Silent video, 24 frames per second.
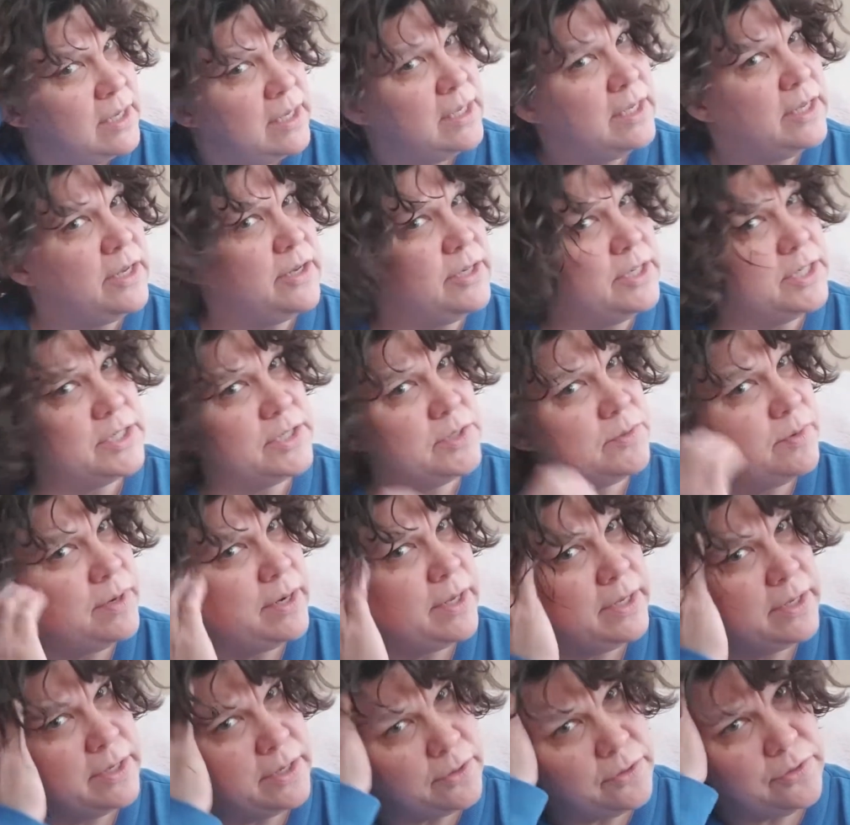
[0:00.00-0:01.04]
You just want
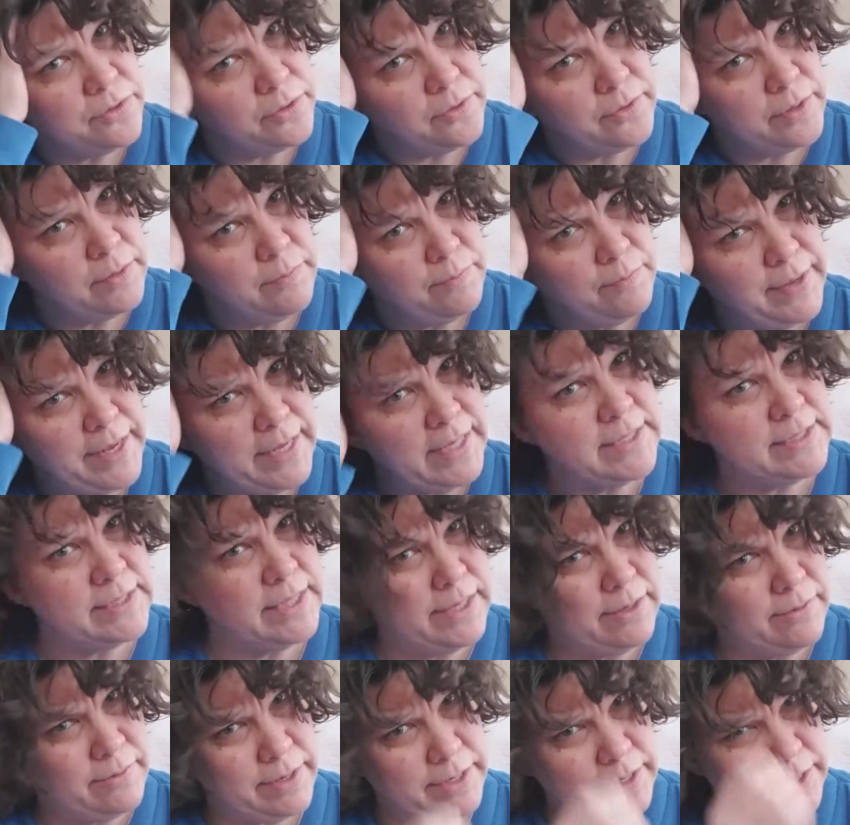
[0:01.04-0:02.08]
to go through, and
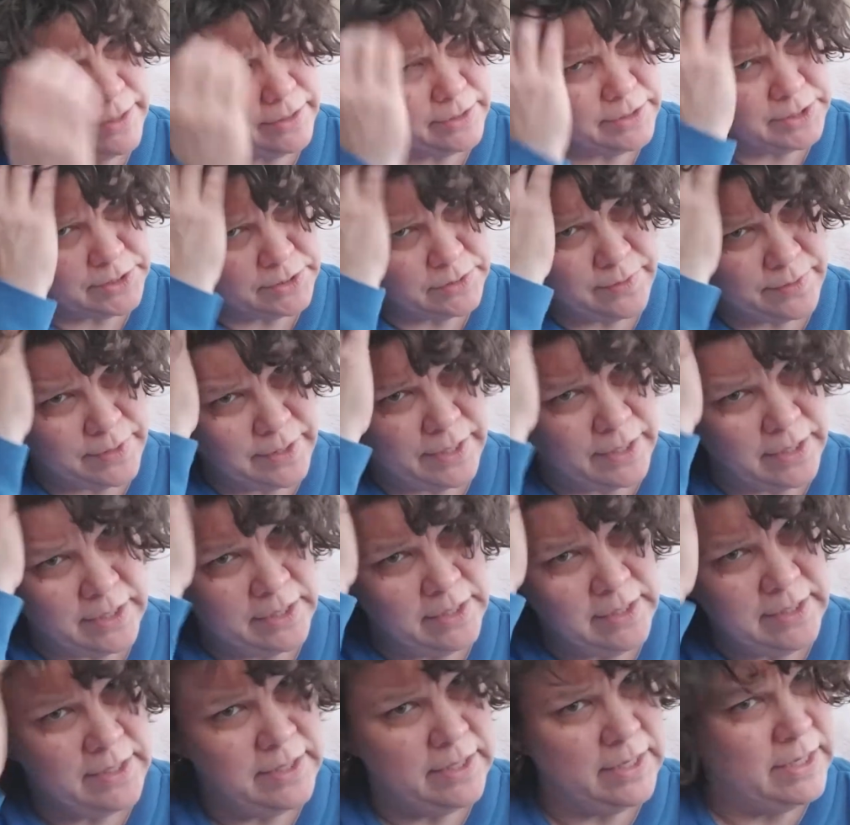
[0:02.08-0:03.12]
basically what you're
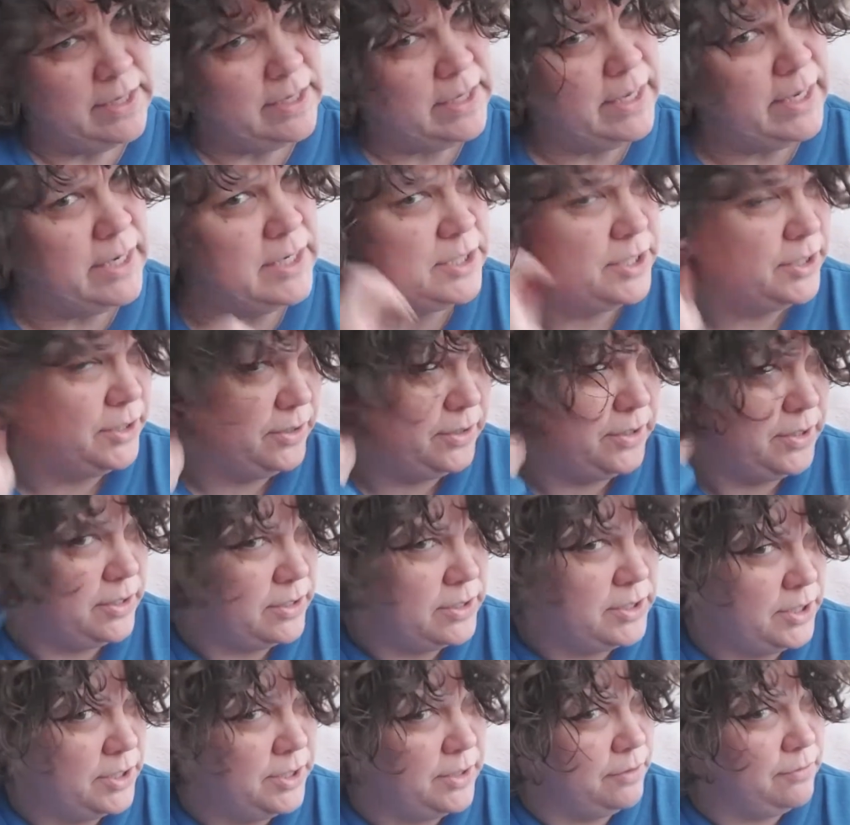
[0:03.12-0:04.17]
doing is you're
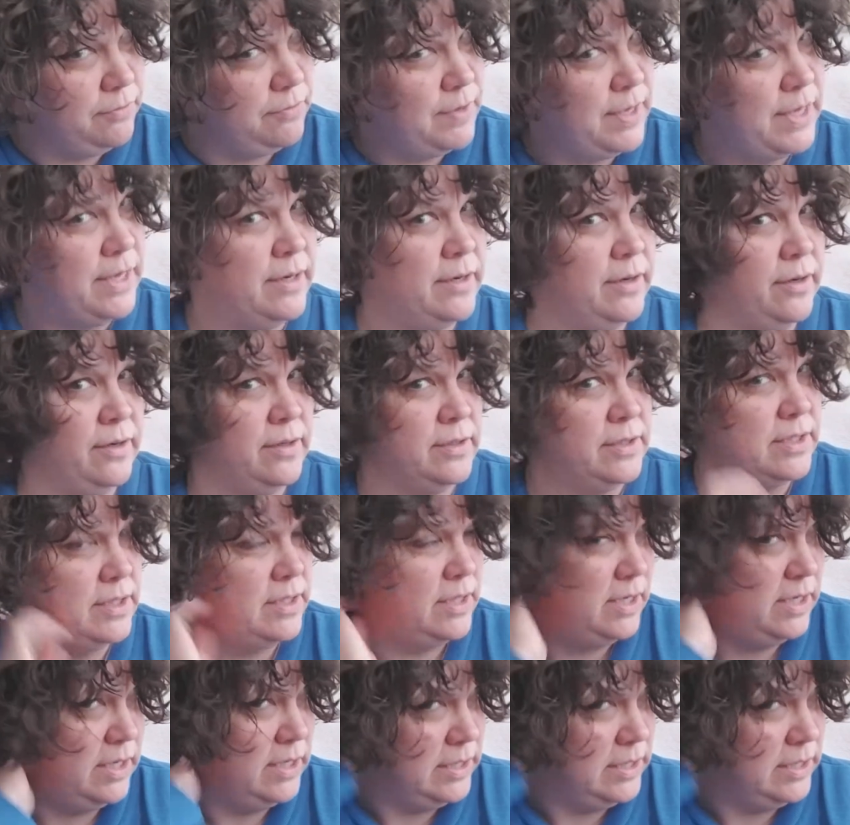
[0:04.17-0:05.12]
using your fingers